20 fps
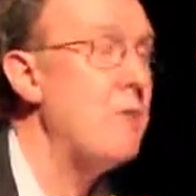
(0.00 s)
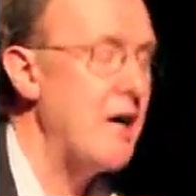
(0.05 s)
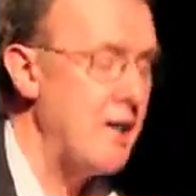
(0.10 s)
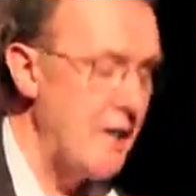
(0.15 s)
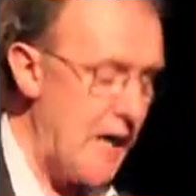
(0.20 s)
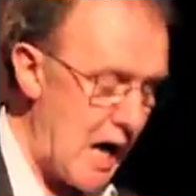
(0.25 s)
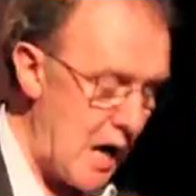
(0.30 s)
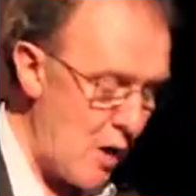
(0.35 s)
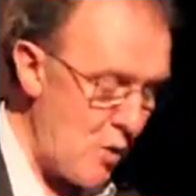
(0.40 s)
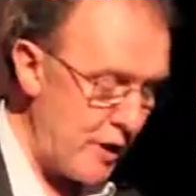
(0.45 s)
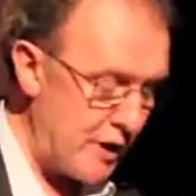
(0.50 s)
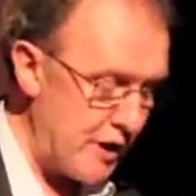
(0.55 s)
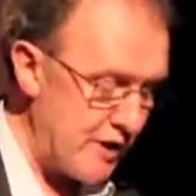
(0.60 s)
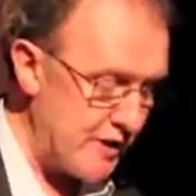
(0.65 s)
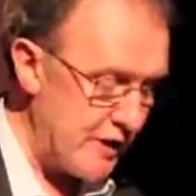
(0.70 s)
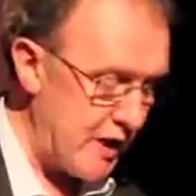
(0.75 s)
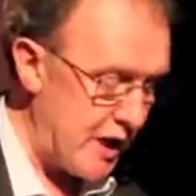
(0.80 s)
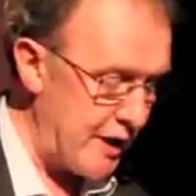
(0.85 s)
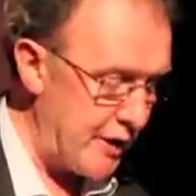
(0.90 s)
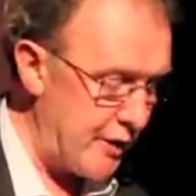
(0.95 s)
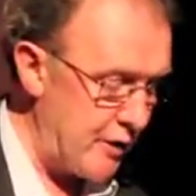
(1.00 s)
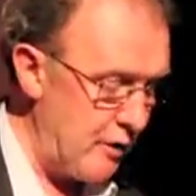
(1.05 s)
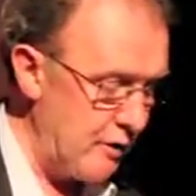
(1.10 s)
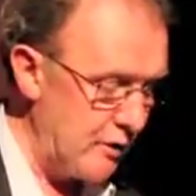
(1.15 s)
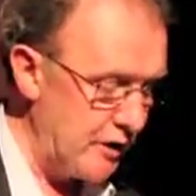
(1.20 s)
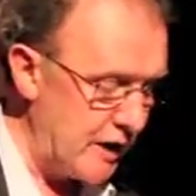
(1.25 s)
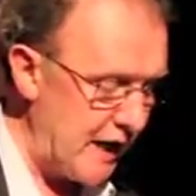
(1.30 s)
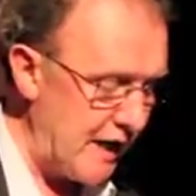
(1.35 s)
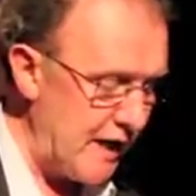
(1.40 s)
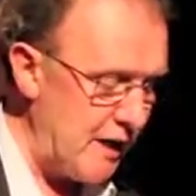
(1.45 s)
By now, it is
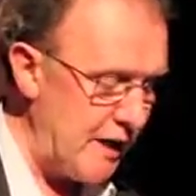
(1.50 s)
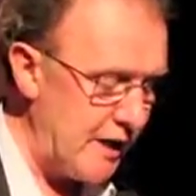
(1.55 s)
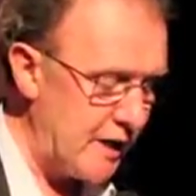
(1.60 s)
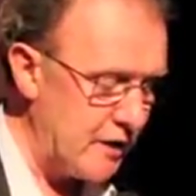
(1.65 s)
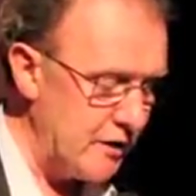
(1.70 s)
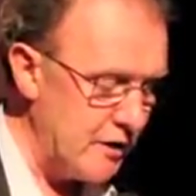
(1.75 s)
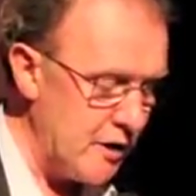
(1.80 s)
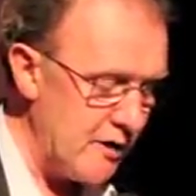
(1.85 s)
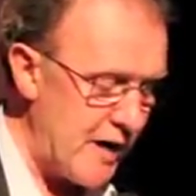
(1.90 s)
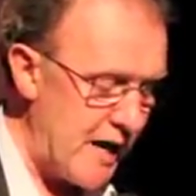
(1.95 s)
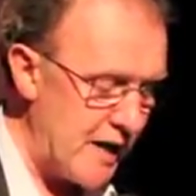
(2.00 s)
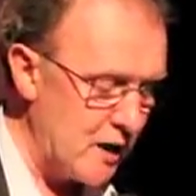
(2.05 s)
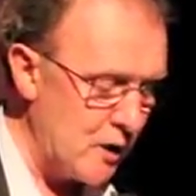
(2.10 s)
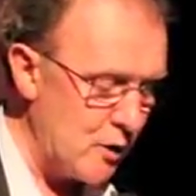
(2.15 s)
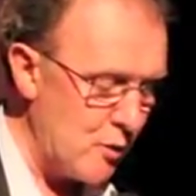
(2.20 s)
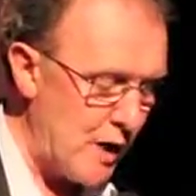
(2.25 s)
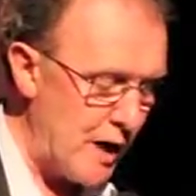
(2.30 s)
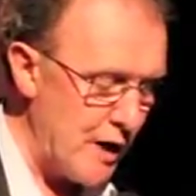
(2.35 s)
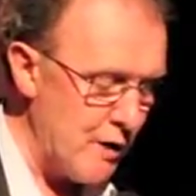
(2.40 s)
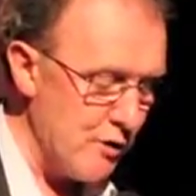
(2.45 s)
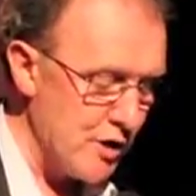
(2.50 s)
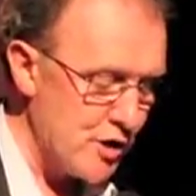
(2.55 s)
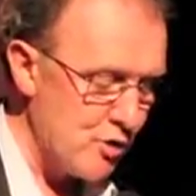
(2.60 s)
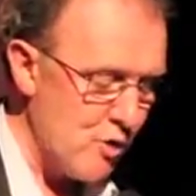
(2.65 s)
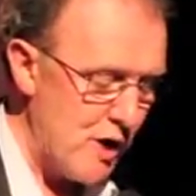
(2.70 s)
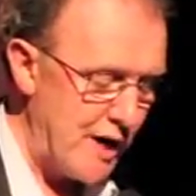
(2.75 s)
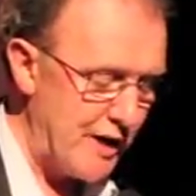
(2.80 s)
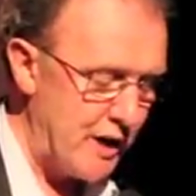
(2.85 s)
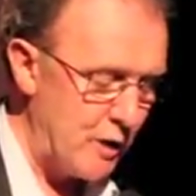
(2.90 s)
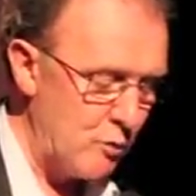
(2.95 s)
neither Gaelic nor
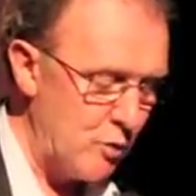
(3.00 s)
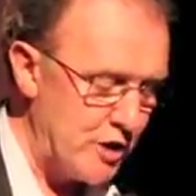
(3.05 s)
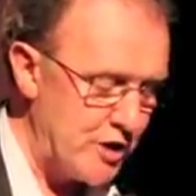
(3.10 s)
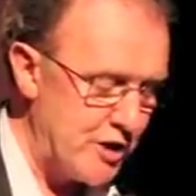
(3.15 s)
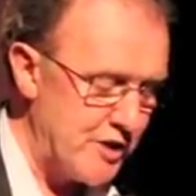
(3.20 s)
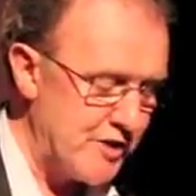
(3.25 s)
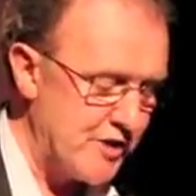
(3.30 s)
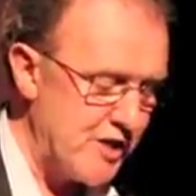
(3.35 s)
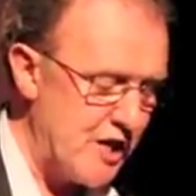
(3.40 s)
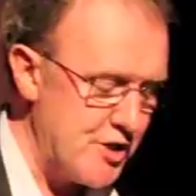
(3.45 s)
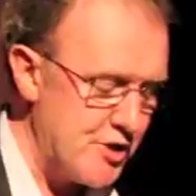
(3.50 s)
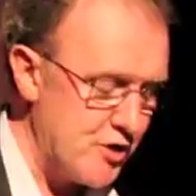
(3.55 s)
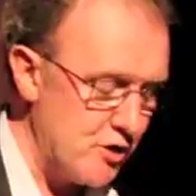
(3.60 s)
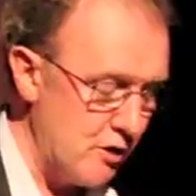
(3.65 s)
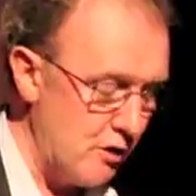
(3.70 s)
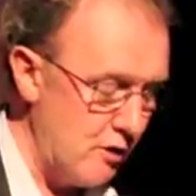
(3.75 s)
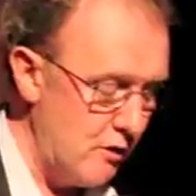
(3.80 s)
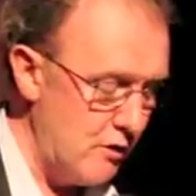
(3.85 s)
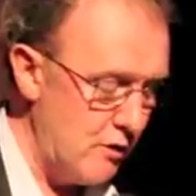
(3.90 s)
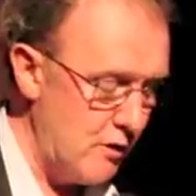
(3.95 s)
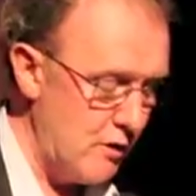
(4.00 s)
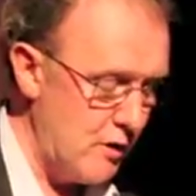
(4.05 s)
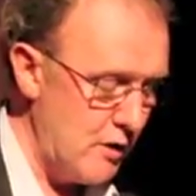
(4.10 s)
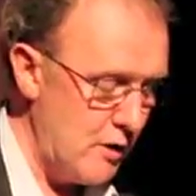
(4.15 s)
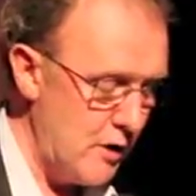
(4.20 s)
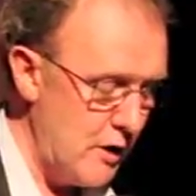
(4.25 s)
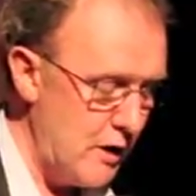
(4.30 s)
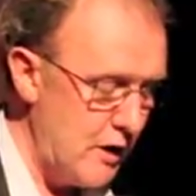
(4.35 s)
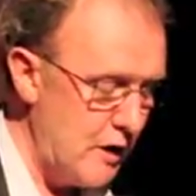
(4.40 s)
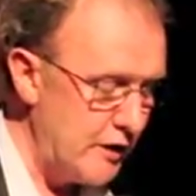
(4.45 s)
Anglo-Irish writing which is central,
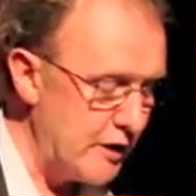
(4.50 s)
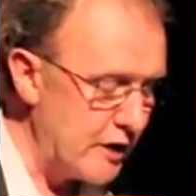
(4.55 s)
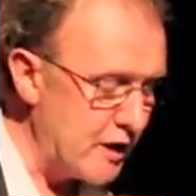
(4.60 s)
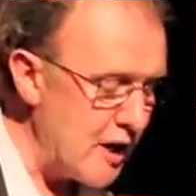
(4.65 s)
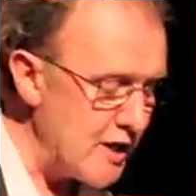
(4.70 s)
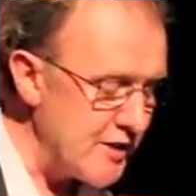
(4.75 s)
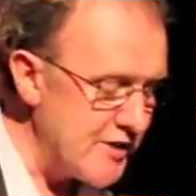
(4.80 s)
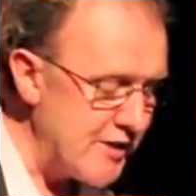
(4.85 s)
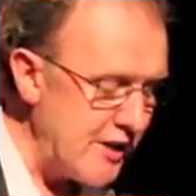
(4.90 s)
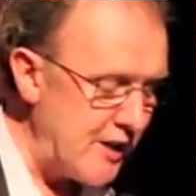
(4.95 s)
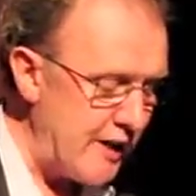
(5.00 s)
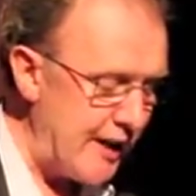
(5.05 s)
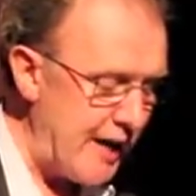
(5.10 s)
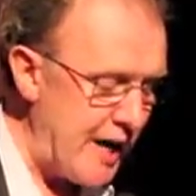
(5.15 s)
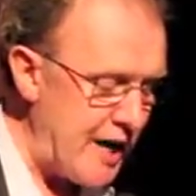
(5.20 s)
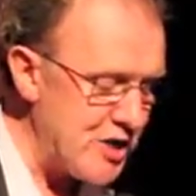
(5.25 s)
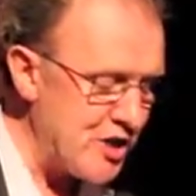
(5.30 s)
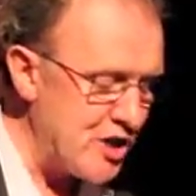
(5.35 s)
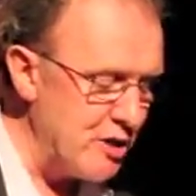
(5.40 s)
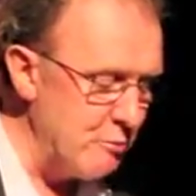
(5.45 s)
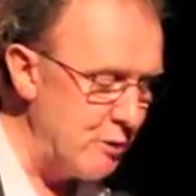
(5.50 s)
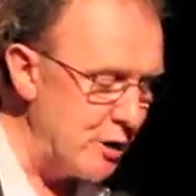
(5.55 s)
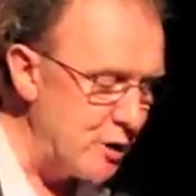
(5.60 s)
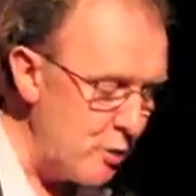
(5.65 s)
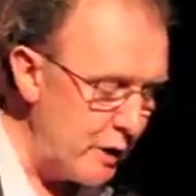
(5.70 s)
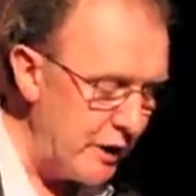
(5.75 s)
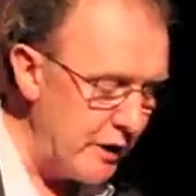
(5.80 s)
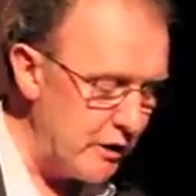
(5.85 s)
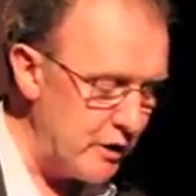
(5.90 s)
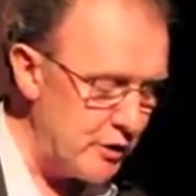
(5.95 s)
The conciliation
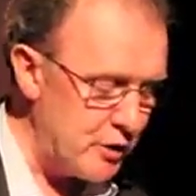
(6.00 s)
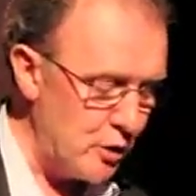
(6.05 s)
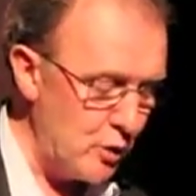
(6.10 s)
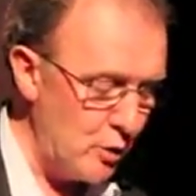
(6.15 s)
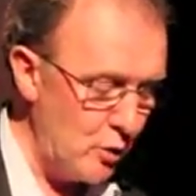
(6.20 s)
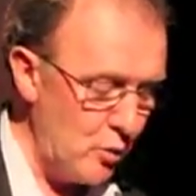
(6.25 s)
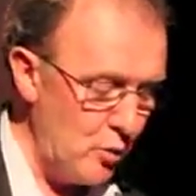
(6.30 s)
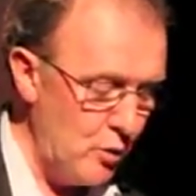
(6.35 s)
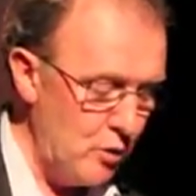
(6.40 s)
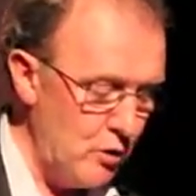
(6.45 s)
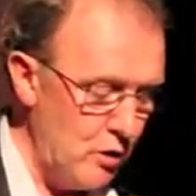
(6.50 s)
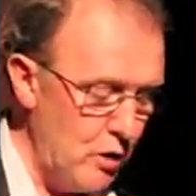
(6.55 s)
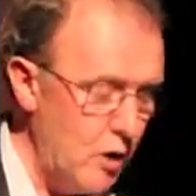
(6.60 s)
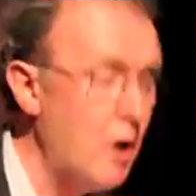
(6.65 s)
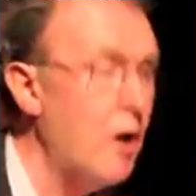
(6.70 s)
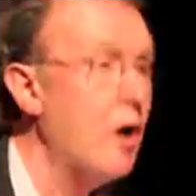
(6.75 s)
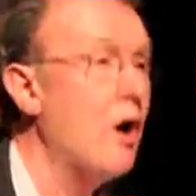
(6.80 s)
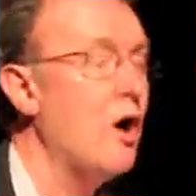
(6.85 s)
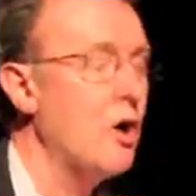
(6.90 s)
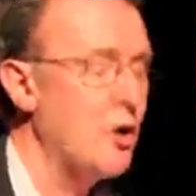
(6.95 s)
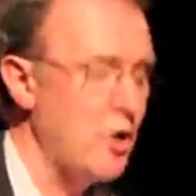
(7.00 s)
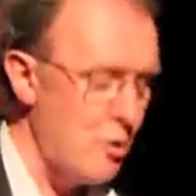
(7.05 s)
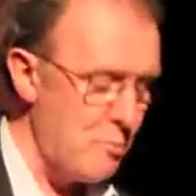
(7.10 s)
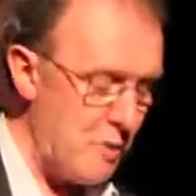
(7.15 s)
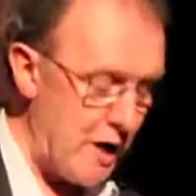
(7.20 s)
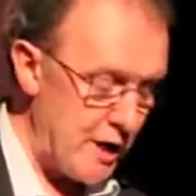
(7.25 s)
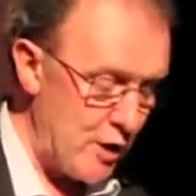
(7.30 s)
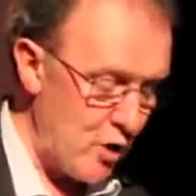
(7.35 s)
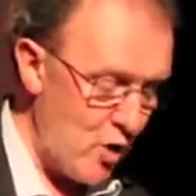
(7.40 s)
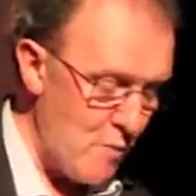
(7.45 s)
between the two,
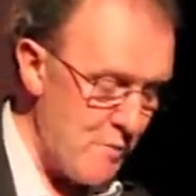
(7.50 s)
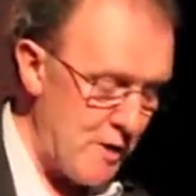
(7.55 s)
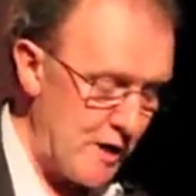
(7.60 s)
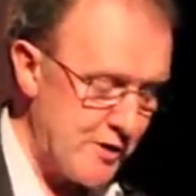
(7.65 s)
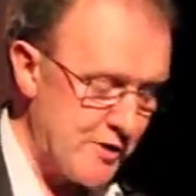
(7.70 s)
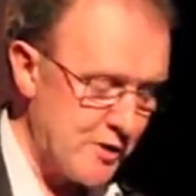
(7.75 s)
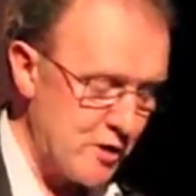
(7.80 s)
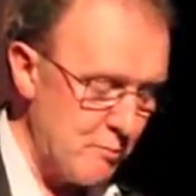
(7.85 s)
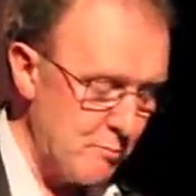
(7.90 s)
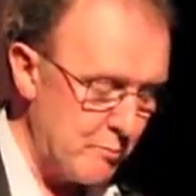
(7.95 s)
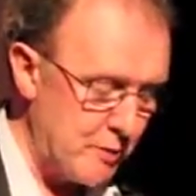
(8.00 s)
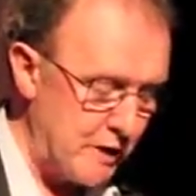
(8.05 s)
although by no means